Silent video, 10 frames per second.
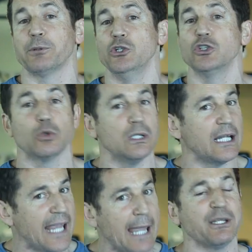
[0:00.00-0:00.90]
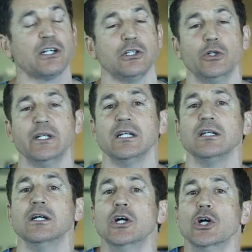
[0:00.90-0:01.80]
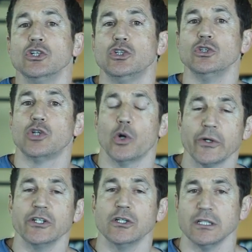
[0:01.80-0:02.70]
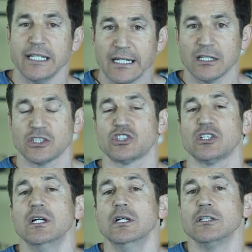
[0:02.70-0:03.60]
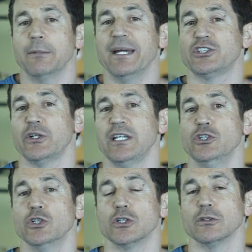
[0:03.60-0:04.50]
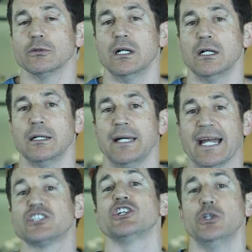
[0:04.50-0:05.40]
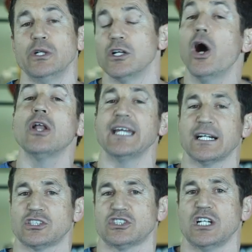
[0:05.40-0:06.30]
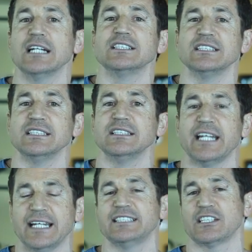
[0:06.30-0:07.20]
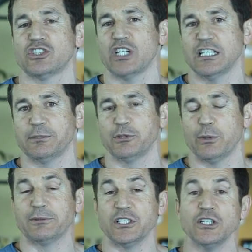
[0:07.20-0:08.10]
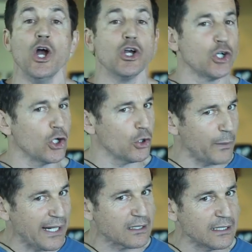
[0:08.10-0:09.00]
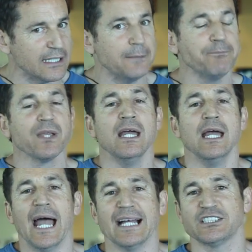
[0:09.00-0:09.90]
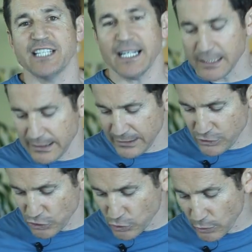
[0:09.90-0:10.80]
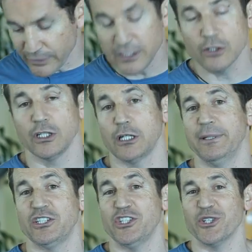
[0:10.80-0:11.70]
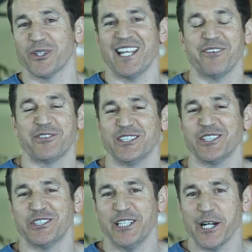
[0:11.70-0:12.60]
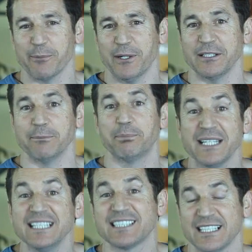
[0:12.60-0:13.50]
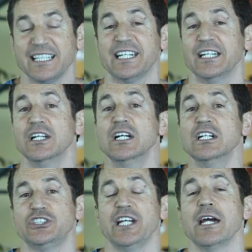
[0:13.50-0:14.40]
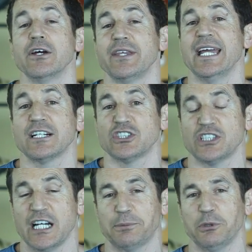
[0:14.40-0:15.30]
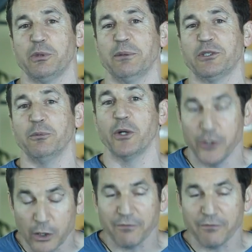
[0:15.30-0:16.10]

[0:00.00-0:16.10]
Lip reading: per usual, I am including tutorial links to make sure that you're executing all the exercises in today's exercise prescription correctly. And secondly, just over here a little bit to your left is a share button. Please click it. Share the exercise prescription with your